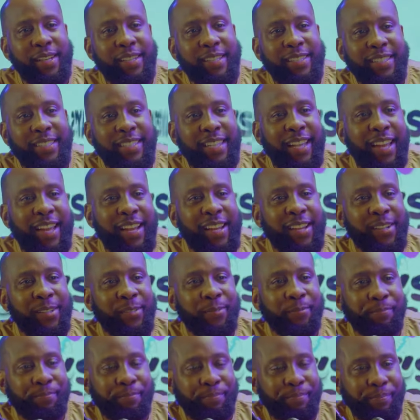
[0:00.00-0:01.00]
see, yeah,
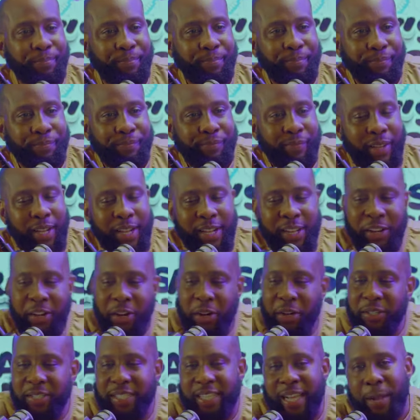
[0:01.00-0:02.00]

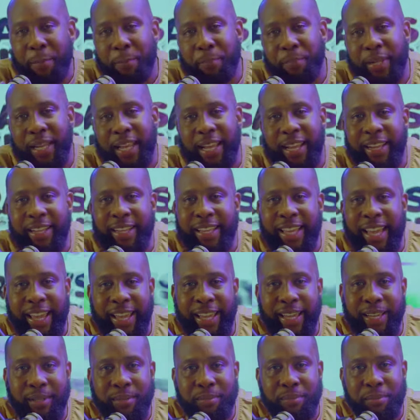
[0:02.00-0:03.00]
girls that play
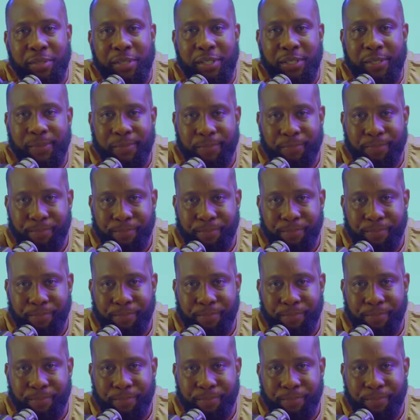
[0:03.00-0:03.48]
games.